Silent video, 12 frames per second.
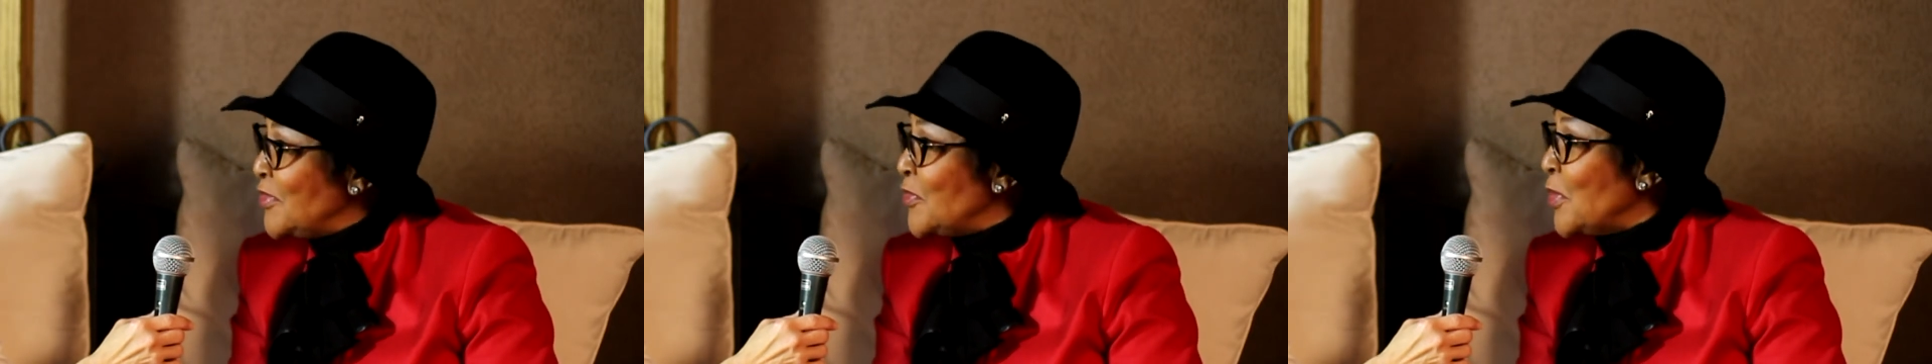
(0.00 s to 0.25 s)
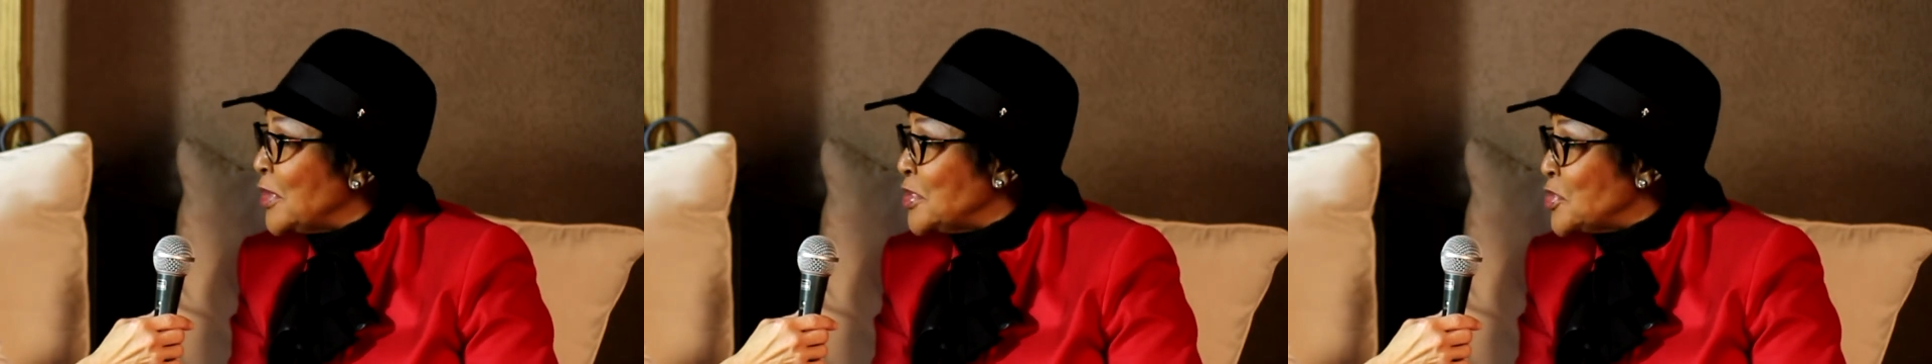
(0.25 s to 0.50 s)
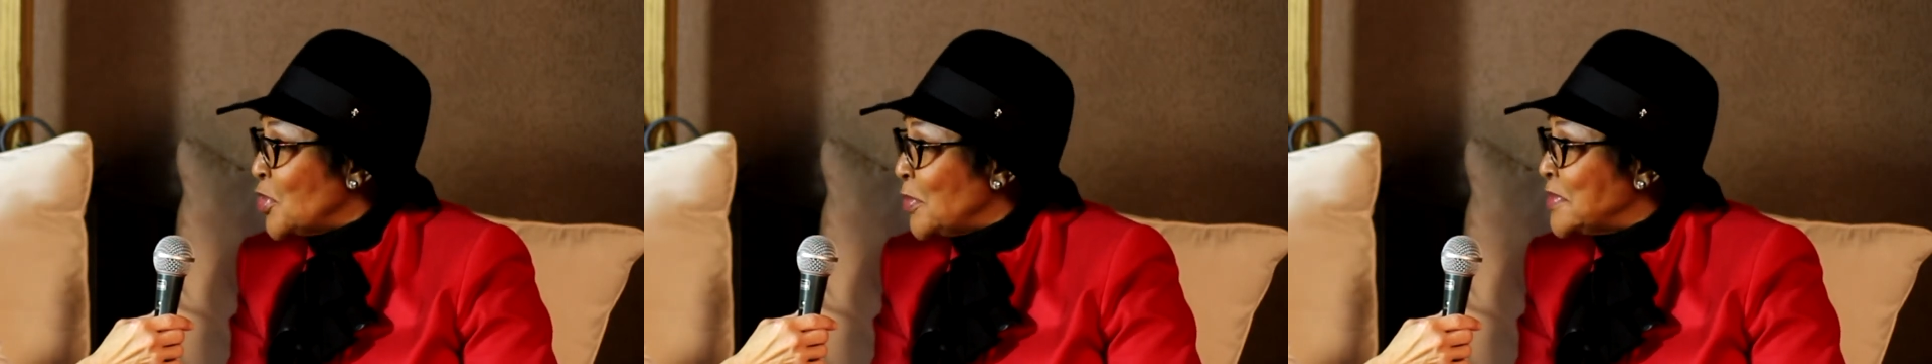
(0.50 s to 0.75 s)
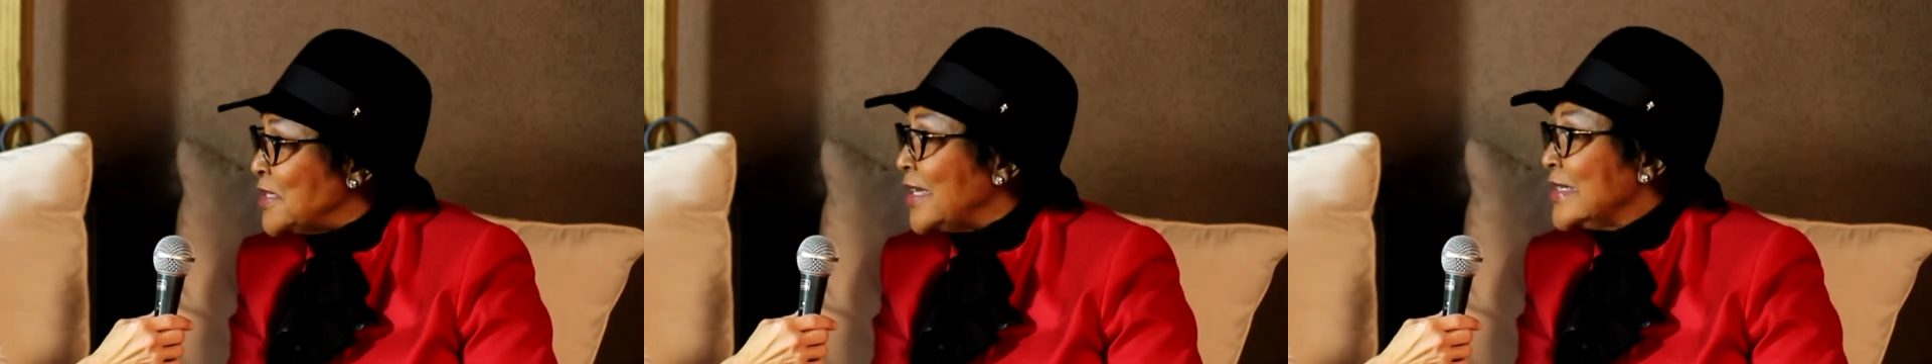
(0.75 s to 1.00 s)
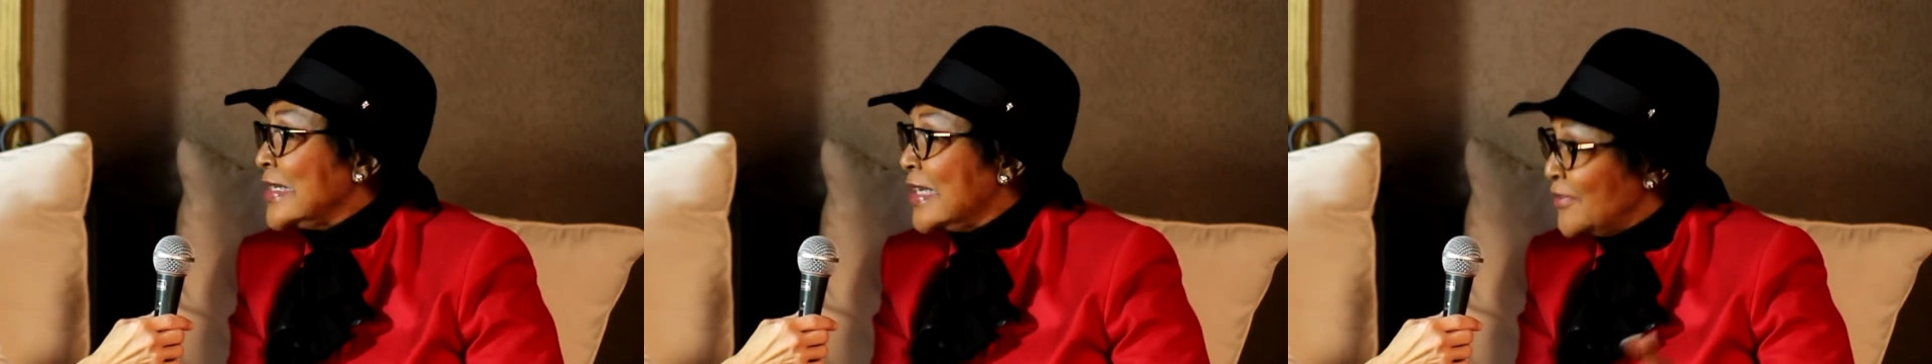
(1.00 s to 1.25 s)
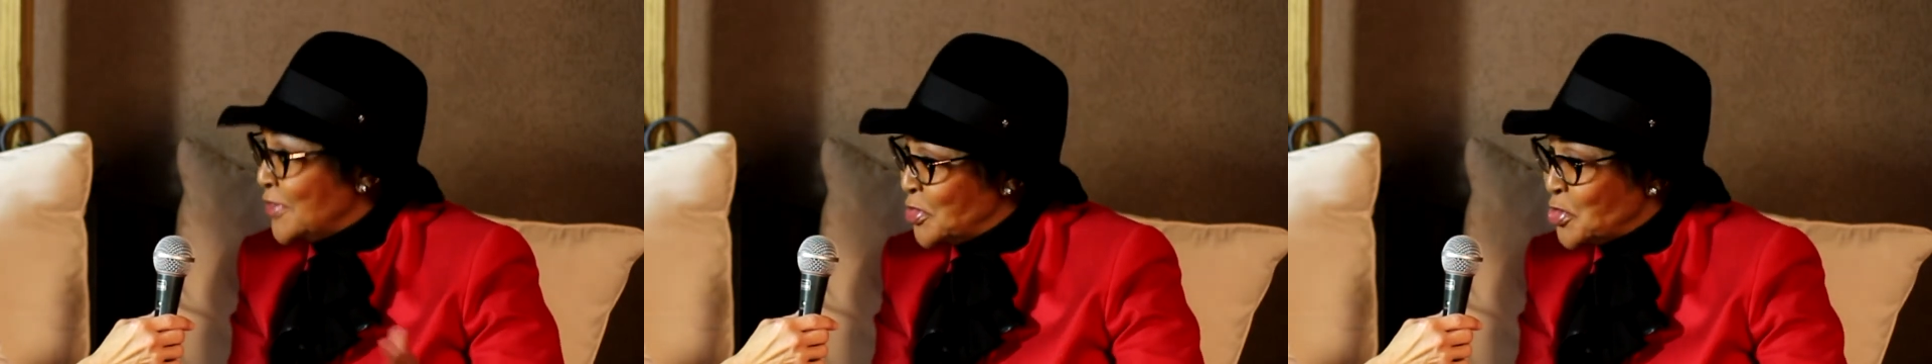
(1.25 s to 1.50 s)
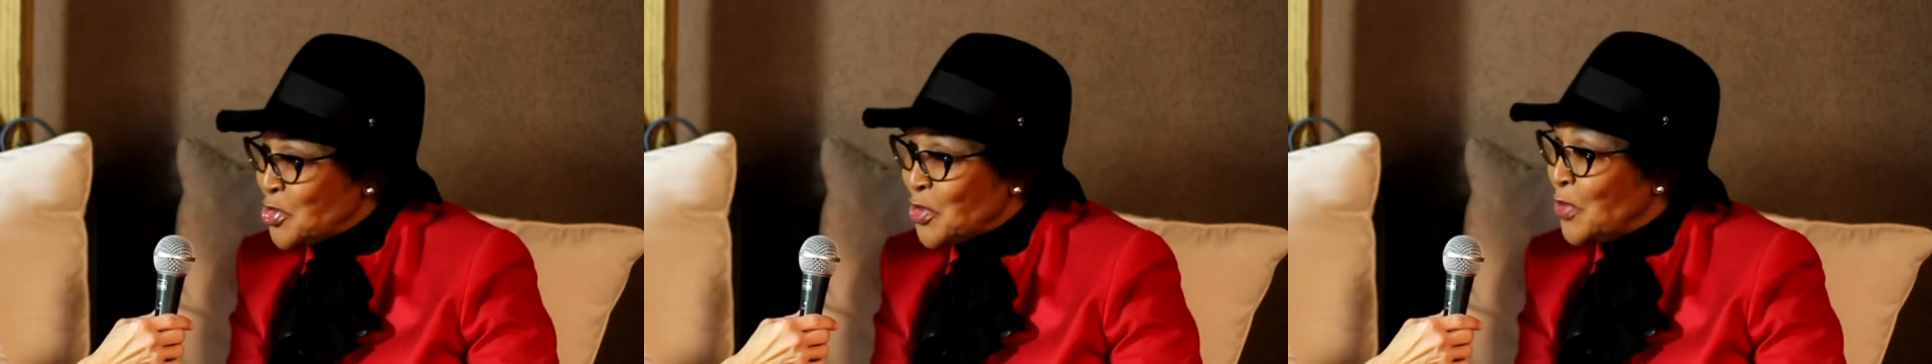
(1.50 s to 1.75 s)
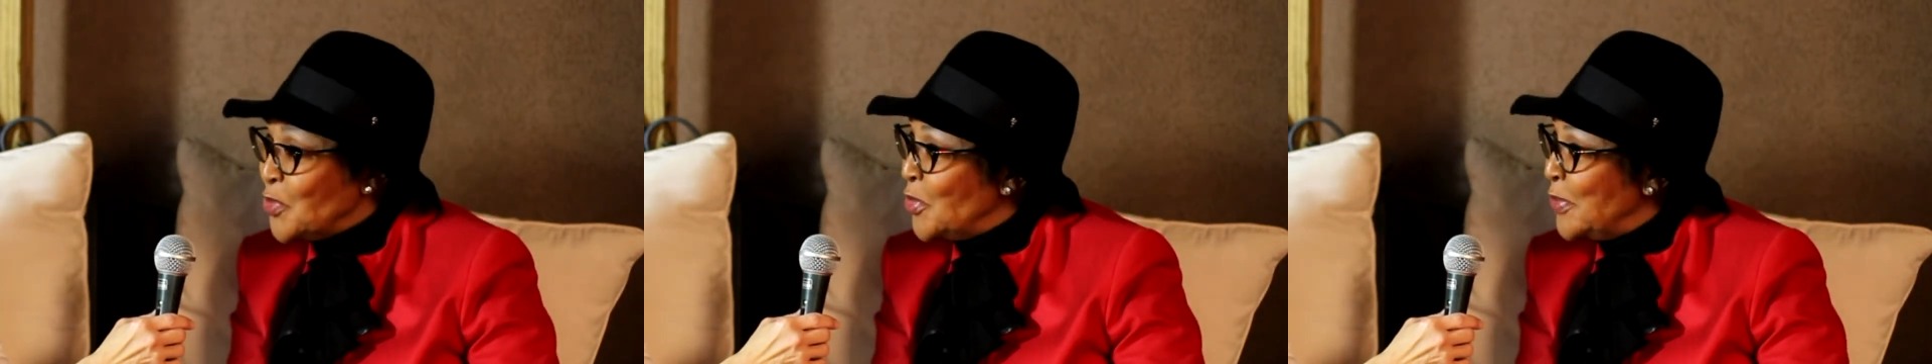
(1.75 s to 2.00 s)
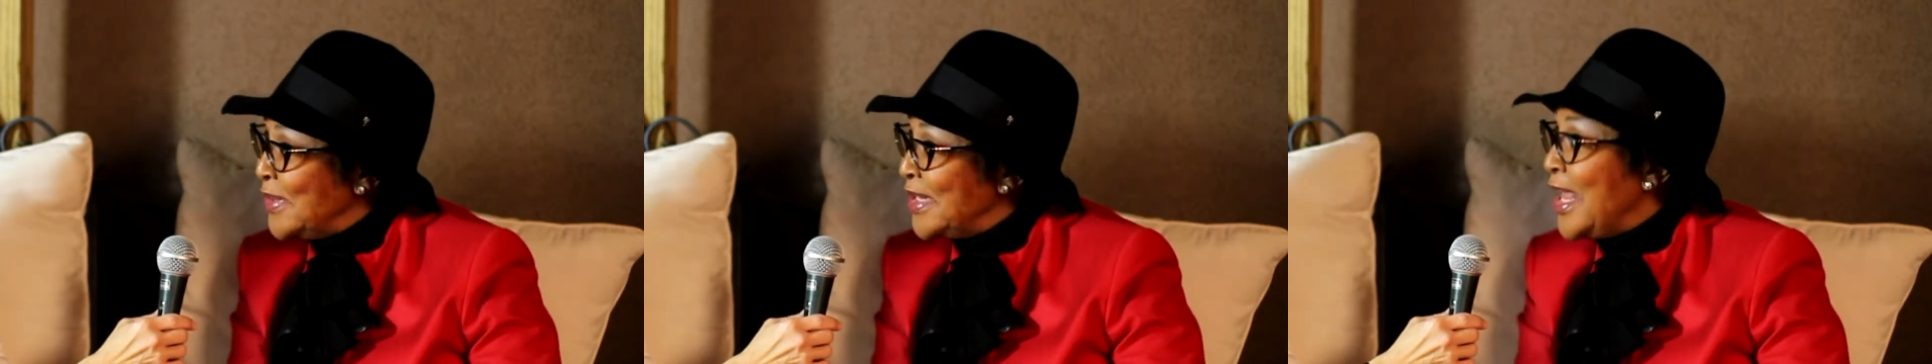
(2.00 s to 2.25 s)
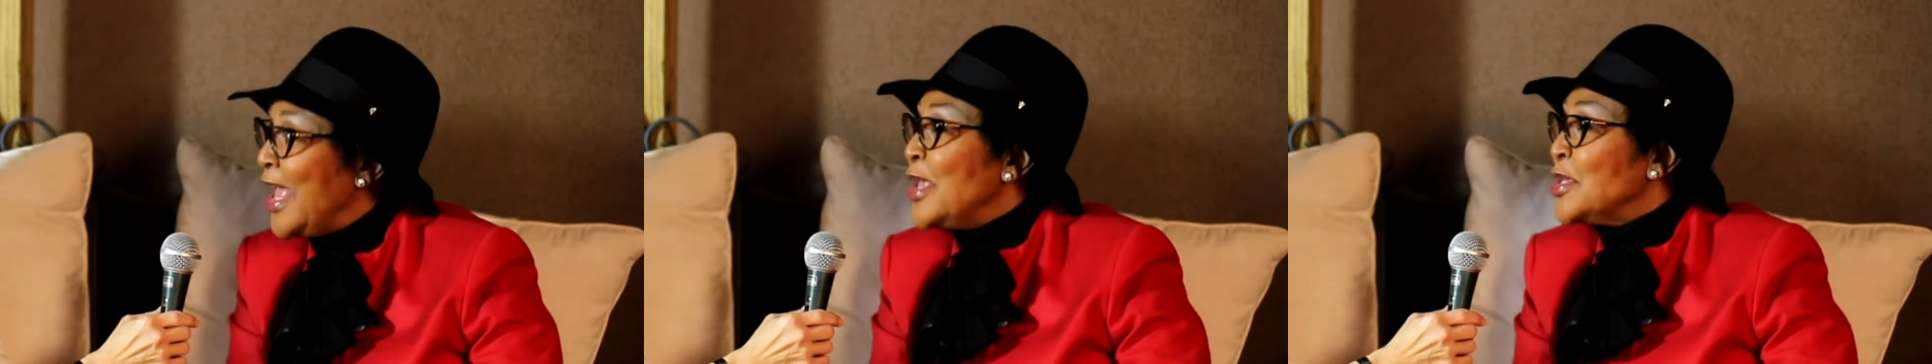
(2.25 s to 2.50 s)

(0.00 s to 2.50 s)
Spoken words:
If you want the job done, give it to a woman.